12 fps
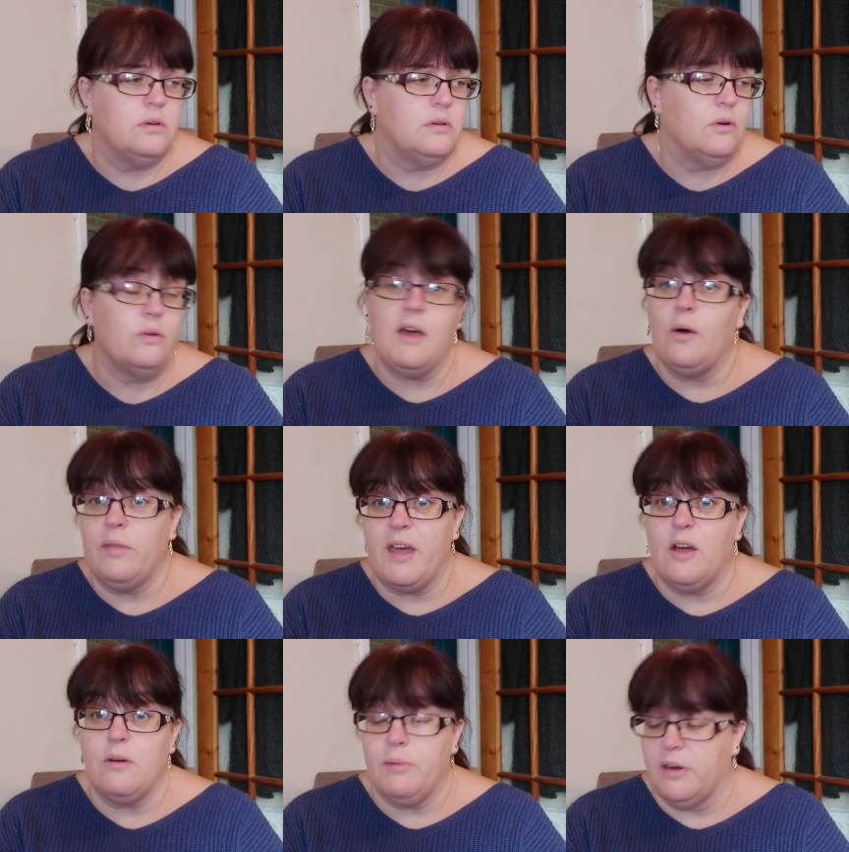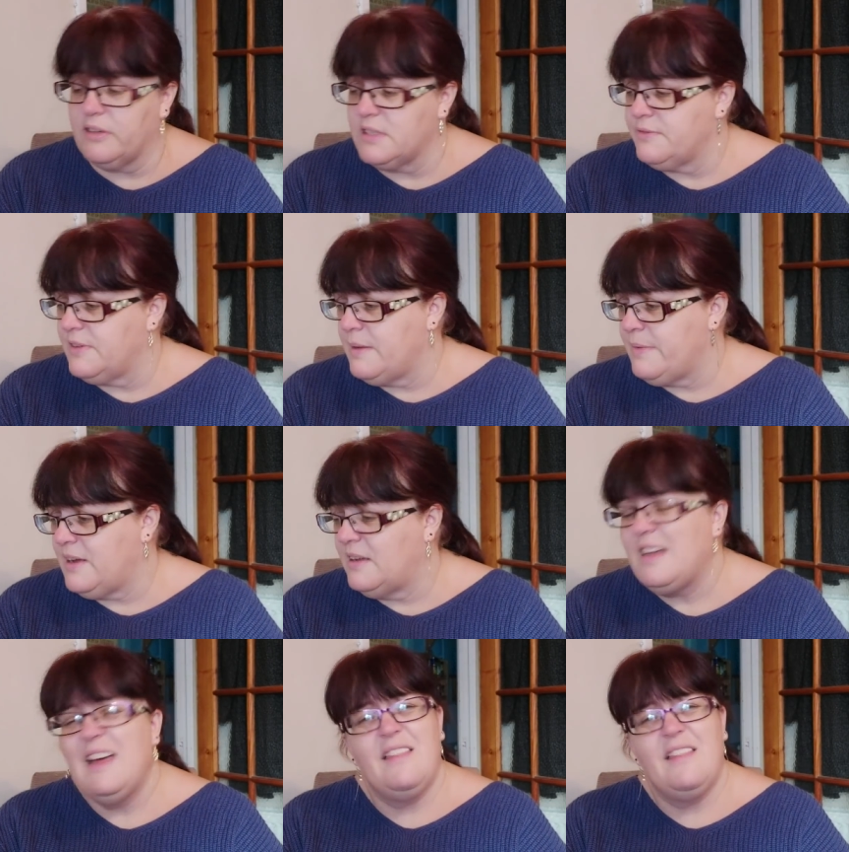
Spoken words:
Or all their Home Bargains for that matter.